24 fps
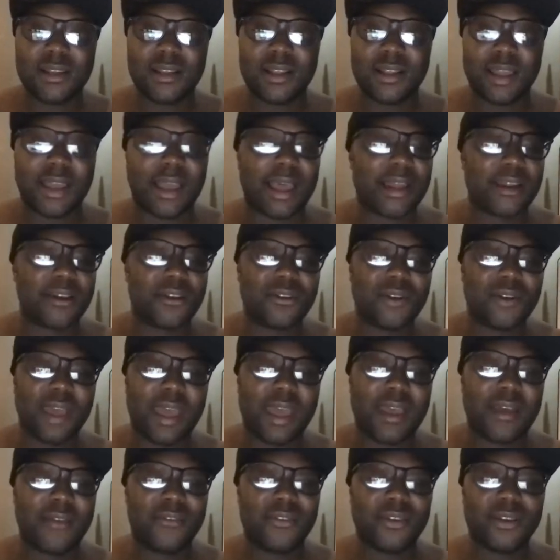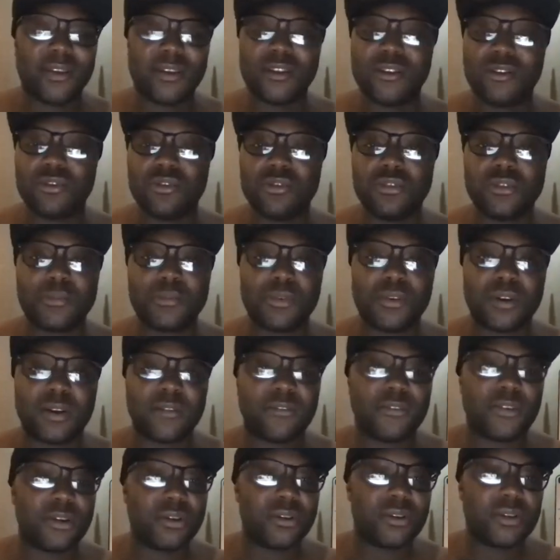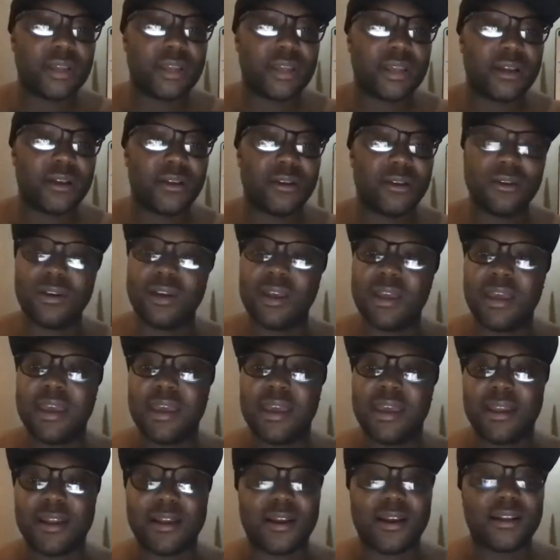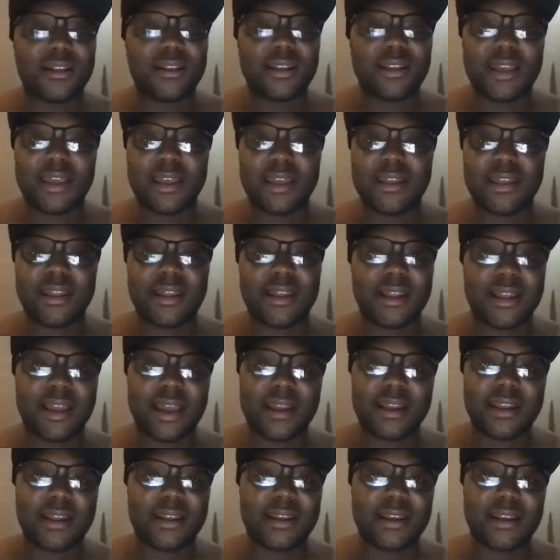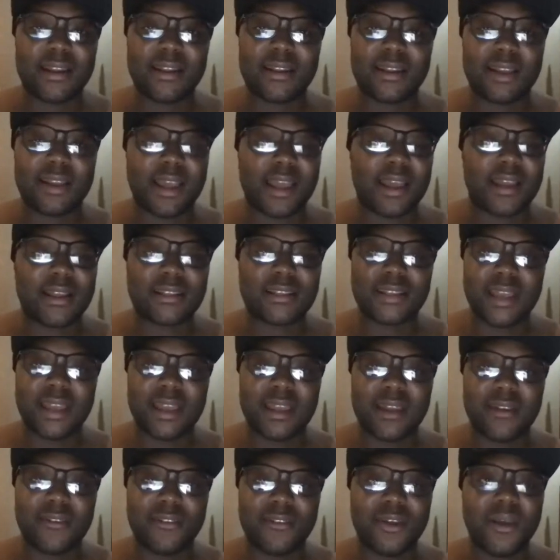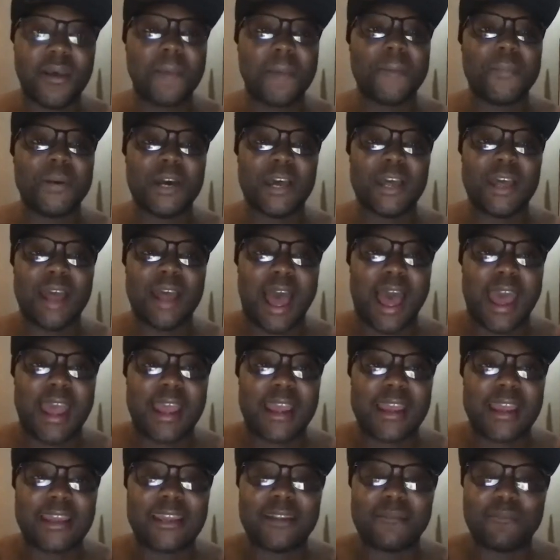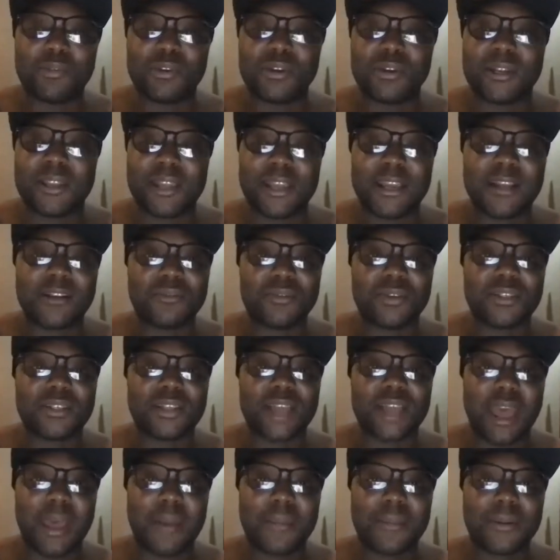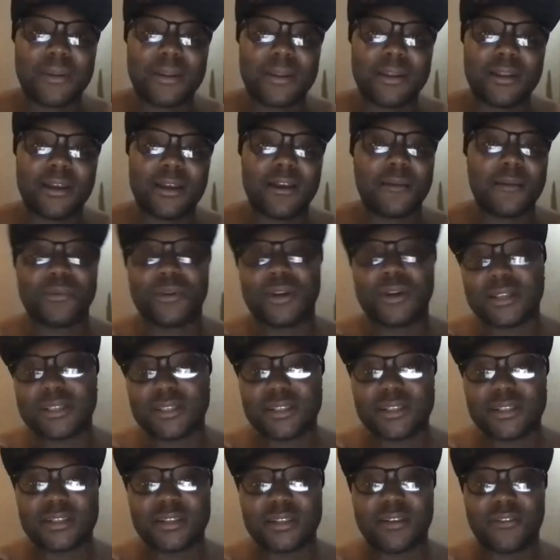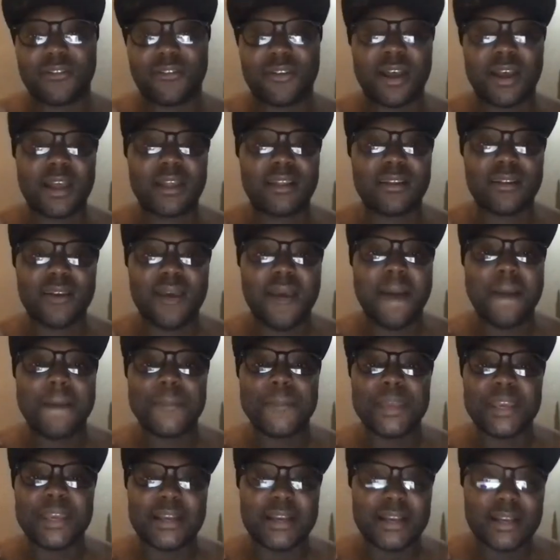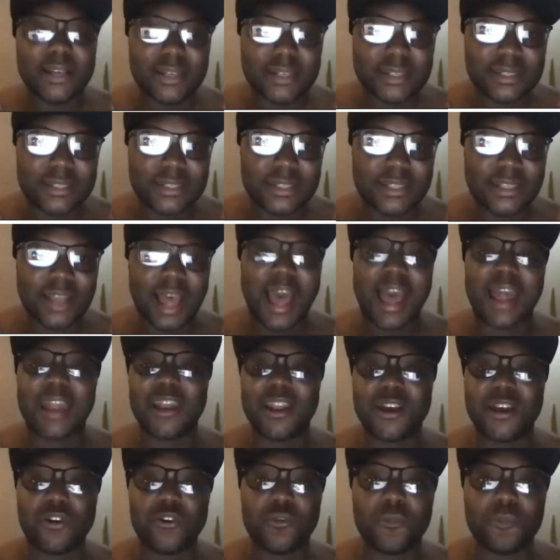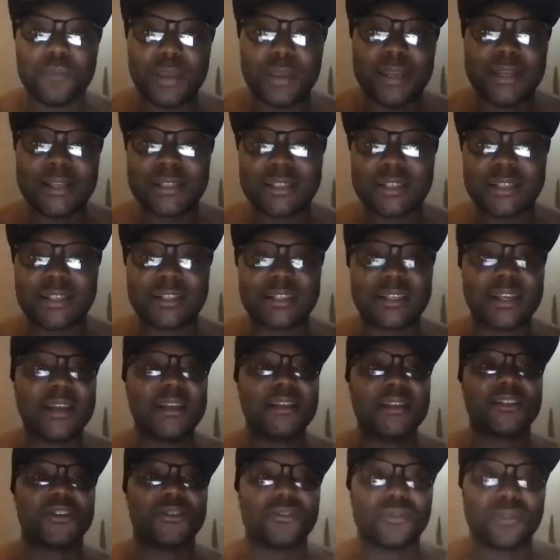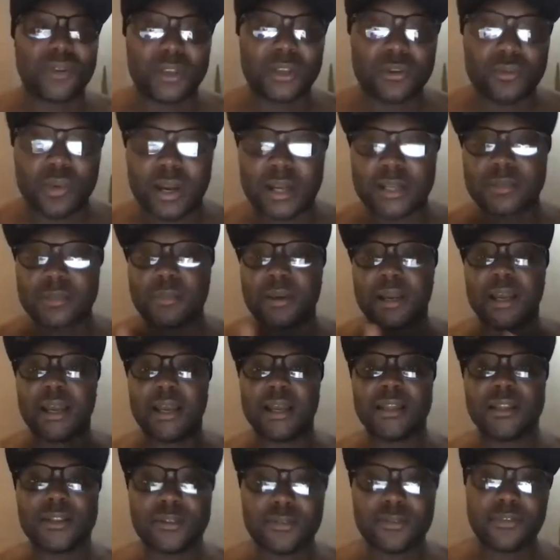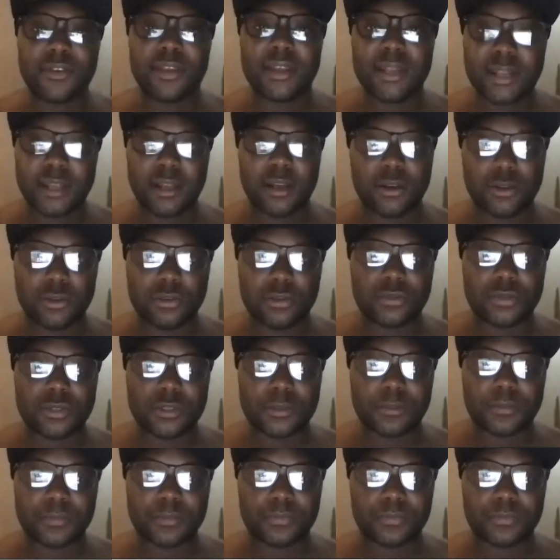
Like, I don't have a huge portfolio and all of that a lot of the other guys have, but I can predict what's happening. All praises to the Father, because I know business. So when you watch my other videos